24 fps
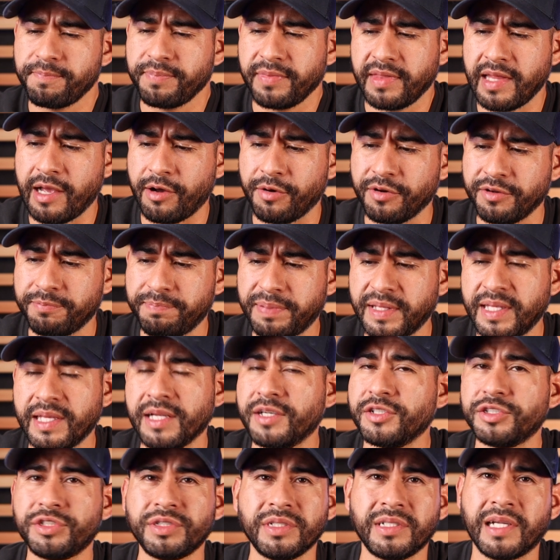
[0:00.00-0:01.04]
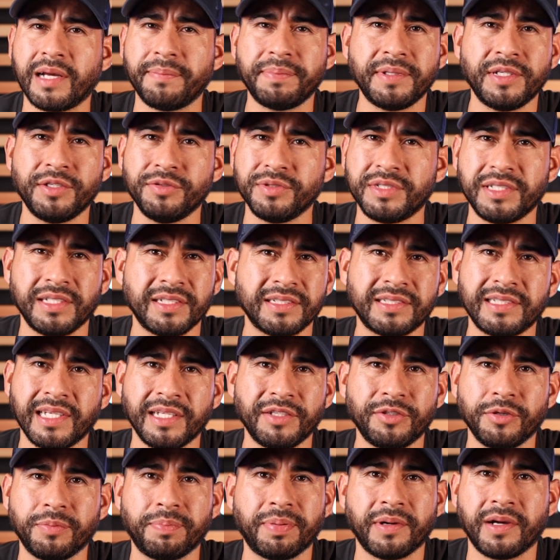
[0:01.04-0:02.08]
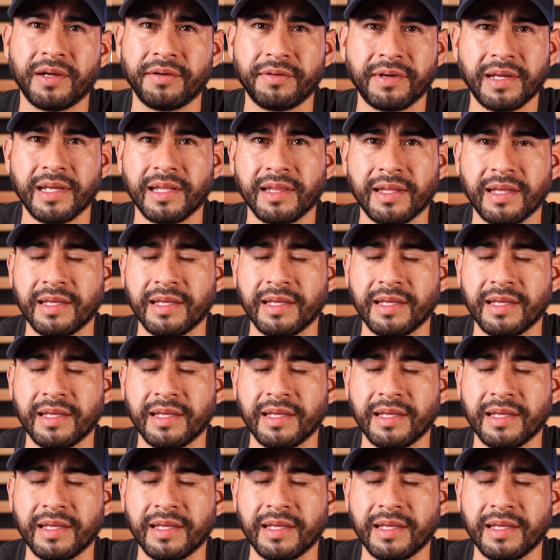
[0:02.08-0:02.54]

Now, a beginner should not be using a Saint DuPont, right?